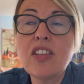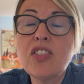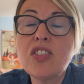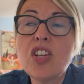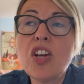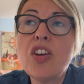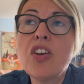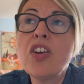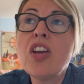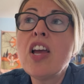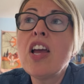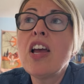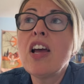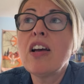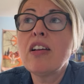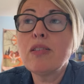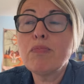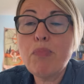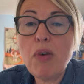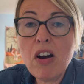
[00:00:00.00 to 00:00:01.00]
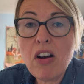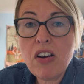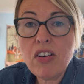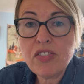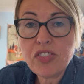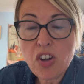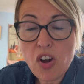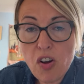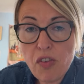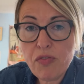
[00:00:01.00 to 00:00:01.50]
So as
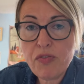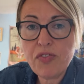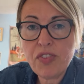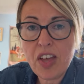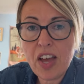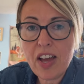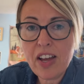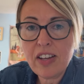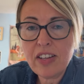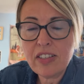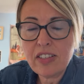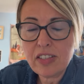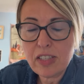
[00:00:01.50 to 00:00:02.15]
part of that,